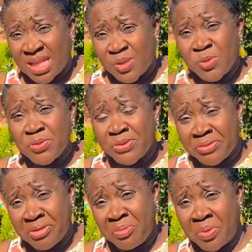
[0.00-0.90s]
2 to
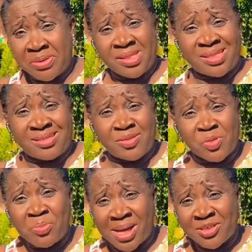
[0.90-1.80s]
3 months to
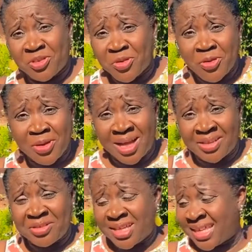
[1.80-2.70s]
mature,
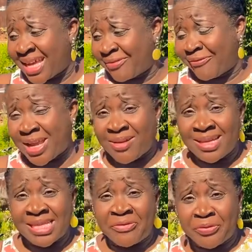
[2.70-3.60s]
and you can get
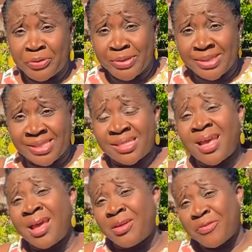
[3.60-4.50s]
flowers and fruits
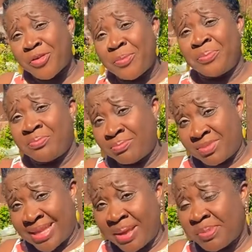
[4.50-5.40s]
from
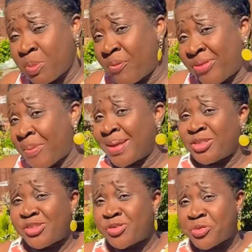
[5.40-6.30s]
them. Some of them are
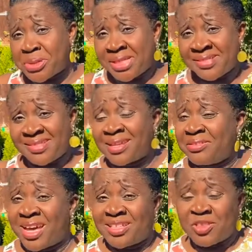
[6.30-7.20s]
just greens that you
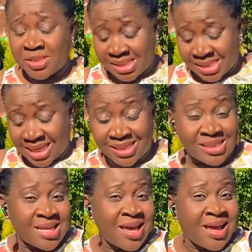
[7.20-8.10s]
can just get
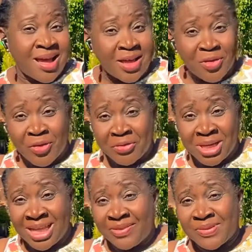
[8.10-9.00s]
your
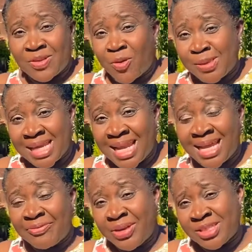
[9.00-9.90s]
green leaves or
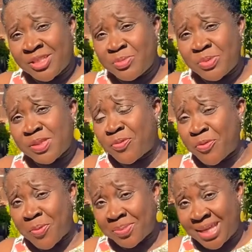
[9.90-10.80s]
salad vegetables
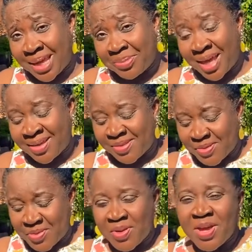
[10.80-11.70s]
from them. Yeah, so